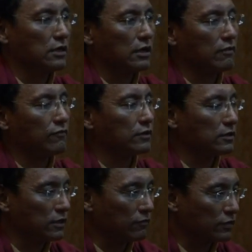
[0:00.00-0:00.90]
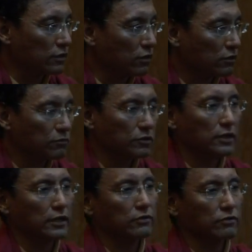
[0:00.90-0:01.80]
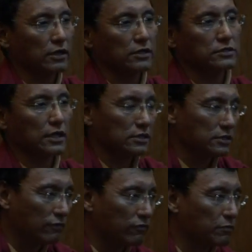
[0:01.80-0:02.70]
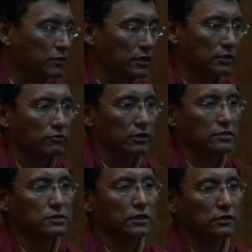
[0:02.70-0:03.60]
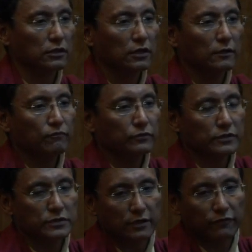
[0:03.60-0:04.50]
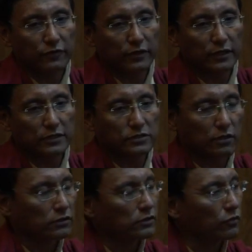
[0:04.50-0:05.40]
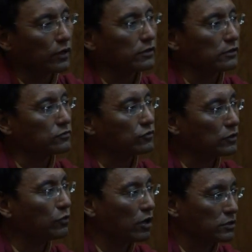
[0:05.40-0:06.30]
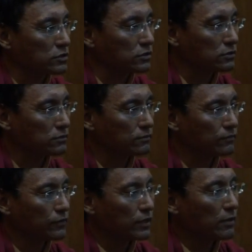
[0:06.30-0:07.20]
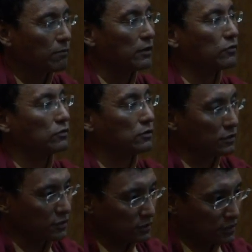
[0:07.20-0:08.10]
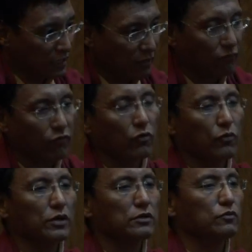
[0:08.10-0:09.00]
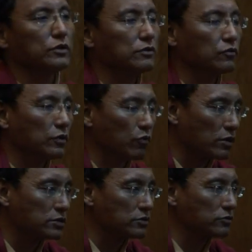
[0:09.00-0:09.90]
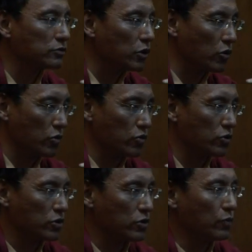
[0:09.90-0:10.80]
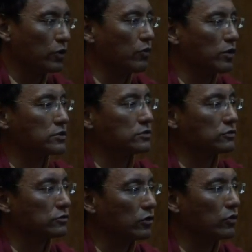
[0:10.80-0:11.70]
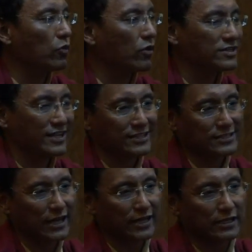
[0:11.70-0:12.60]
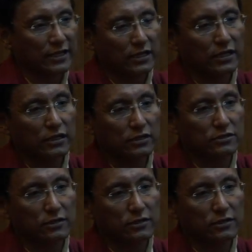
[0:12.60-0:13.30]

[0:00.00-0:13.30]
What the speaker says: Even the Lord Buddha agrees, and everybody agrees that the suffering is not the one that we want. But therefore we wanted to know. We wanted to know what exactly the